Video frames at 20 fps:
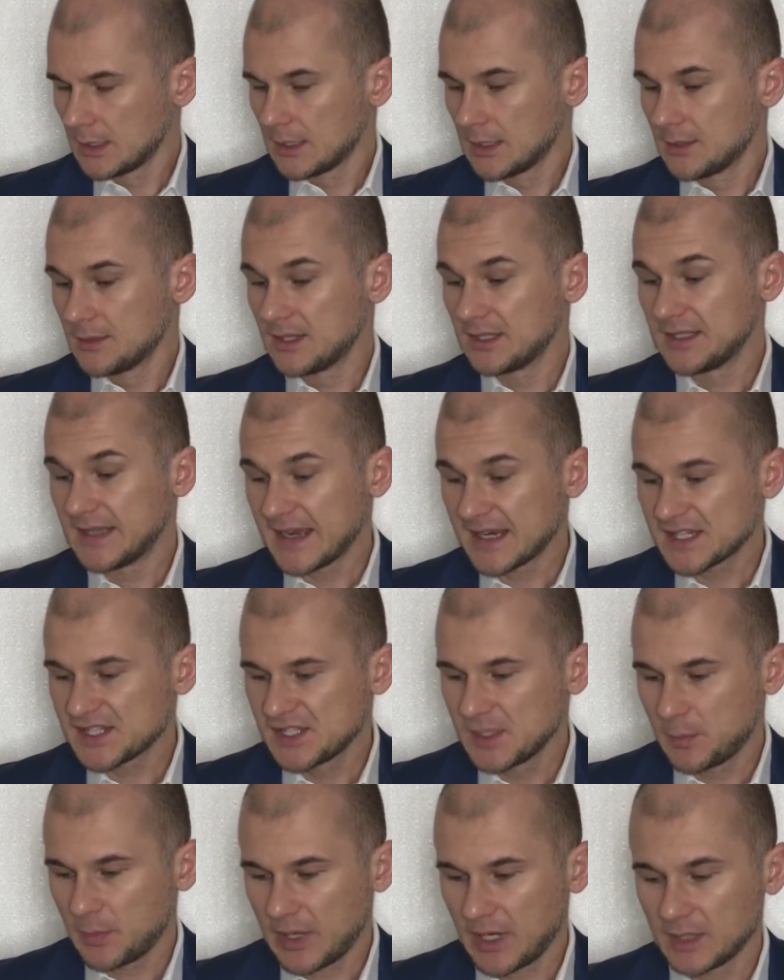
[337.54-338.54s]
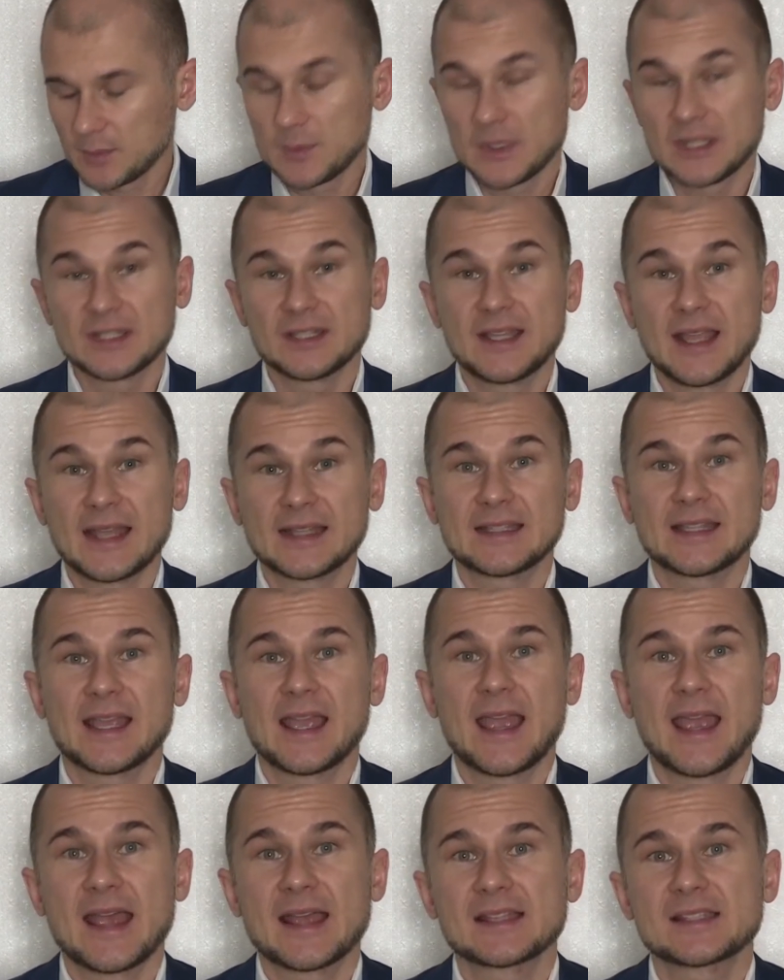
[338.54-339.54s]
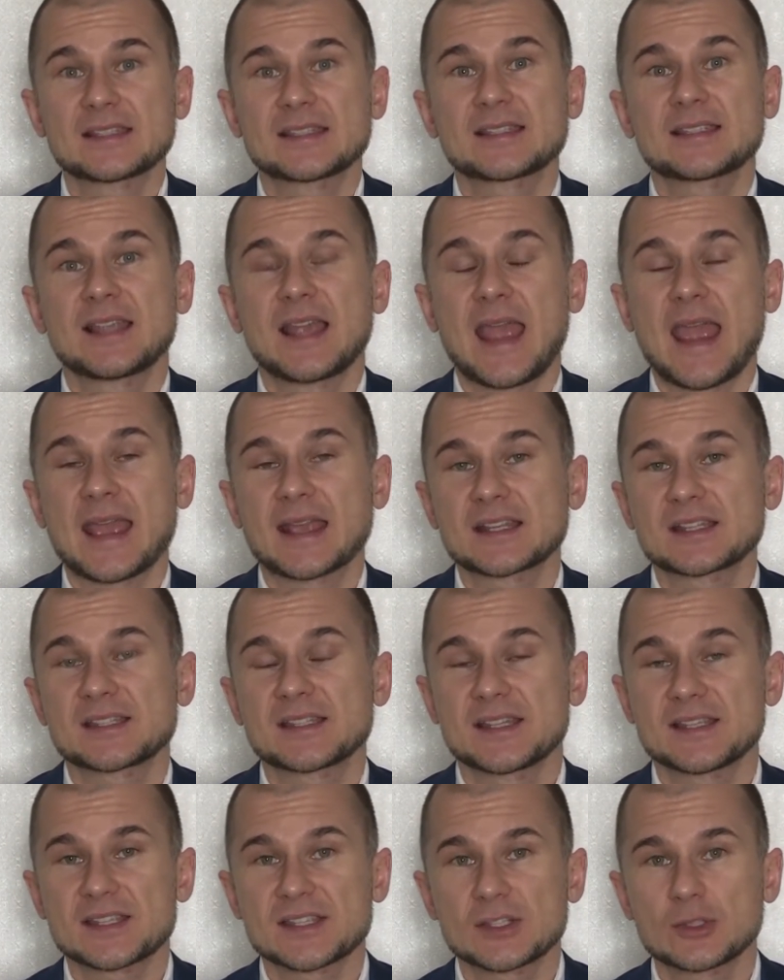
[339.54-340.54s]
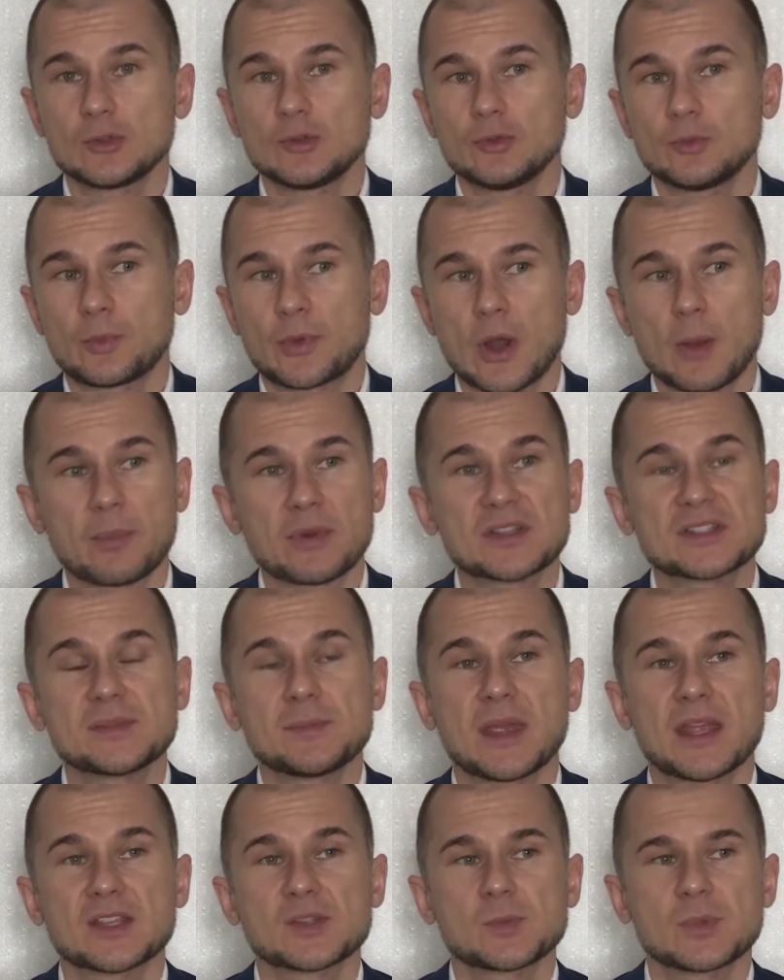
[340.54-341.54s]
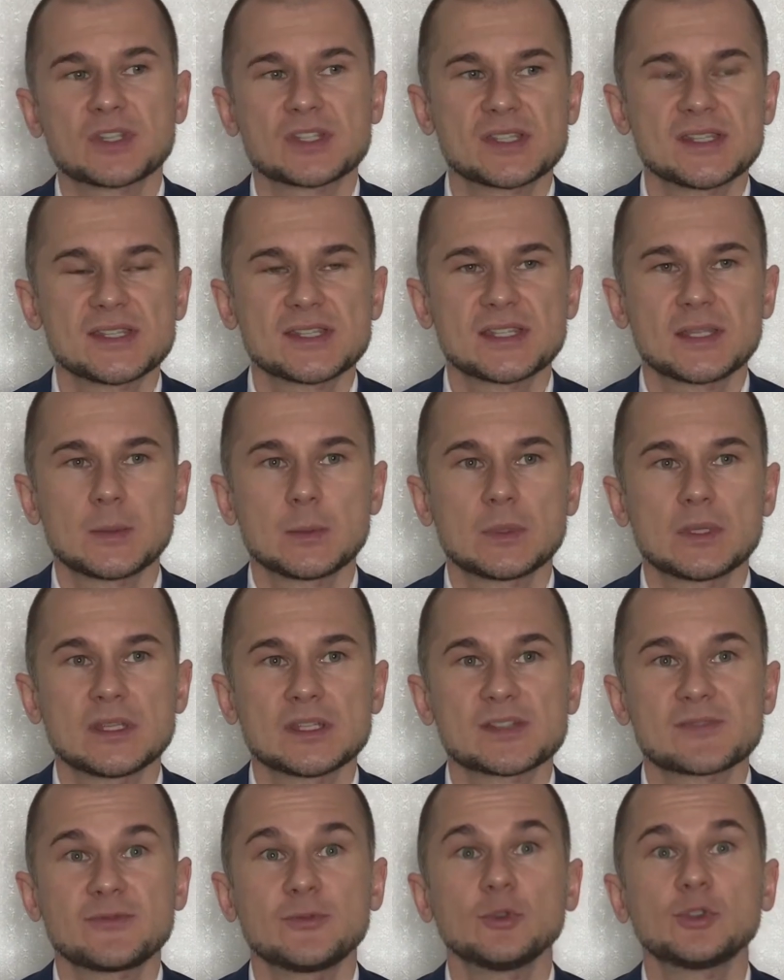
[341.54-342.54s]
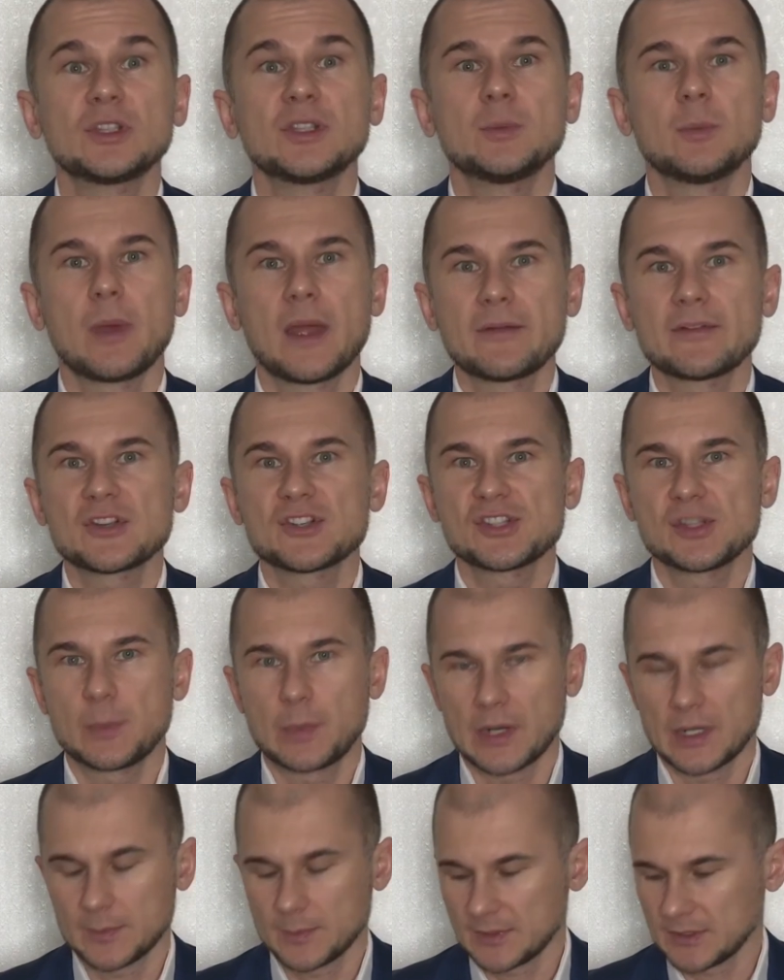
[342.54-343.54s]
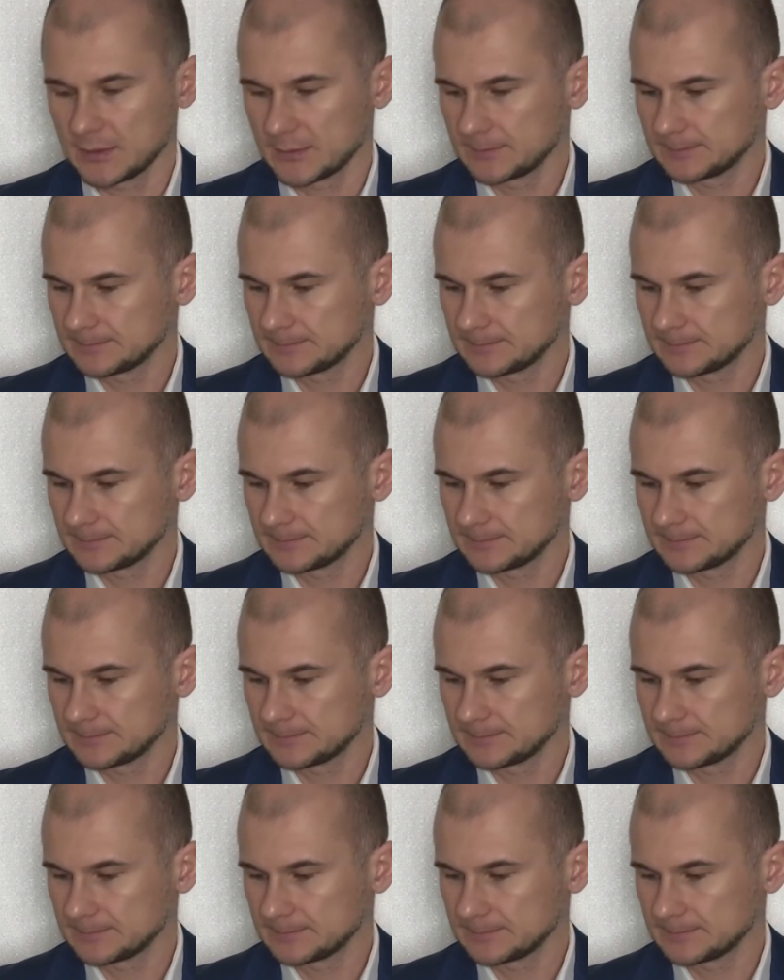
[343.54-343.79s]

The next department that has access to property management system is food and beverage department.